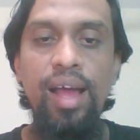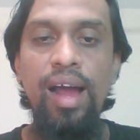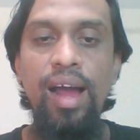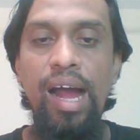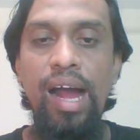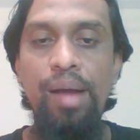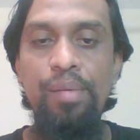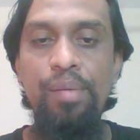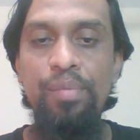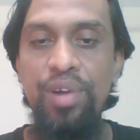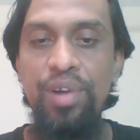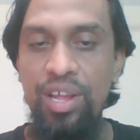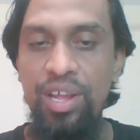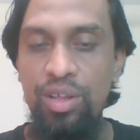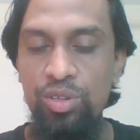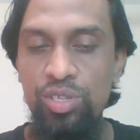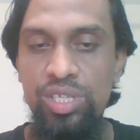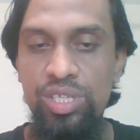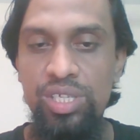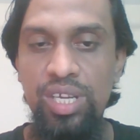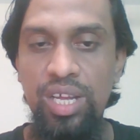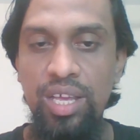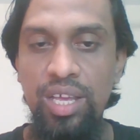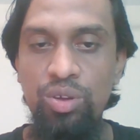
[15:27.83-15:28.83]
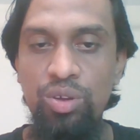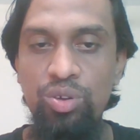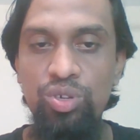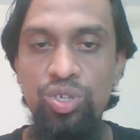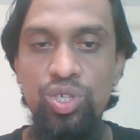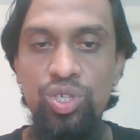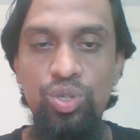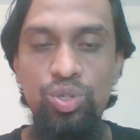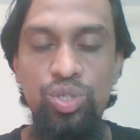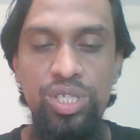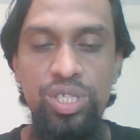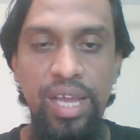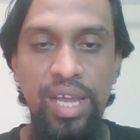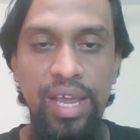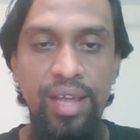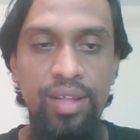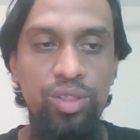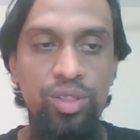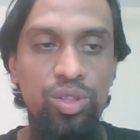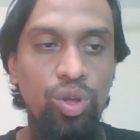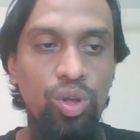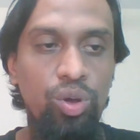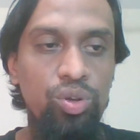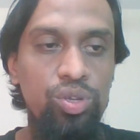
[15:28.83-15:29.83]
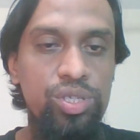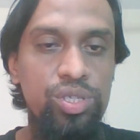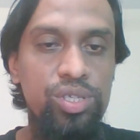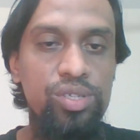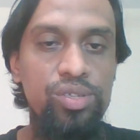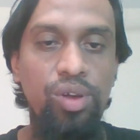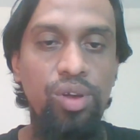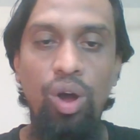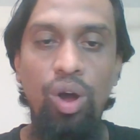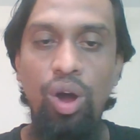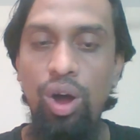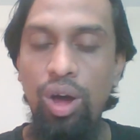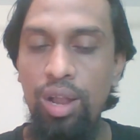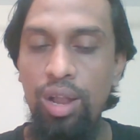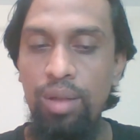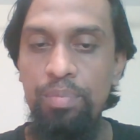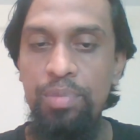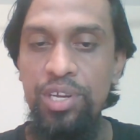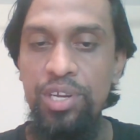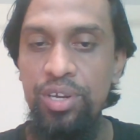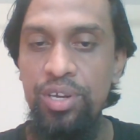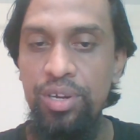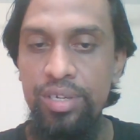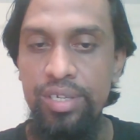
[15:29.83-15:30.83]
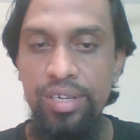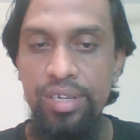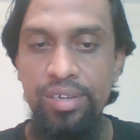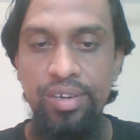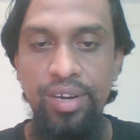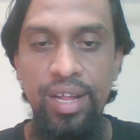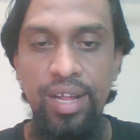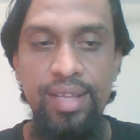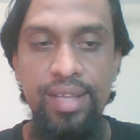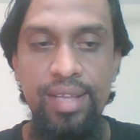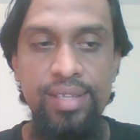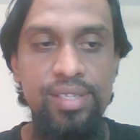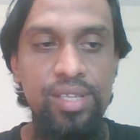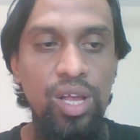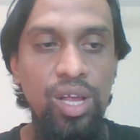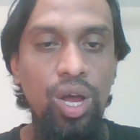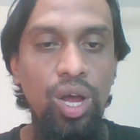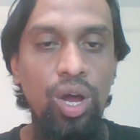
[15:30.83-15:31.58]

I am requesting you to check those all video tutorials,